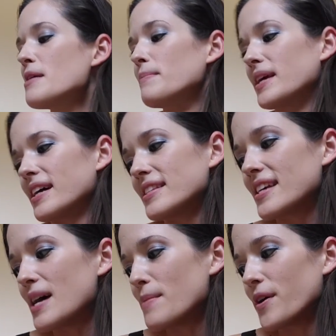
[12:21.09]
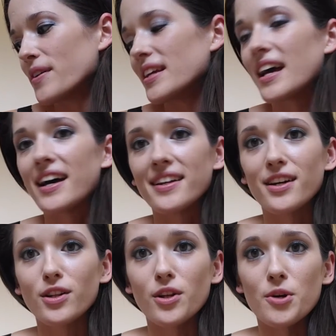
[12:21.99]
because I'm already at
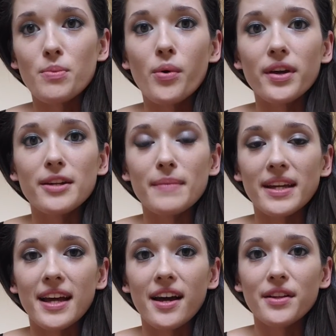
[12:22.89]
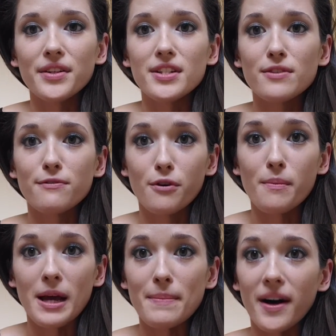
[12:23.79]
a low point in my calories for
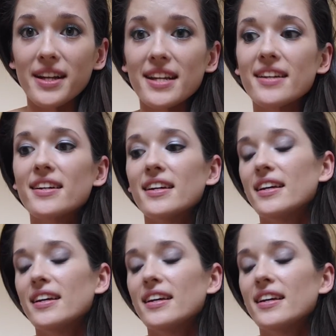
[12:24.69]
my body.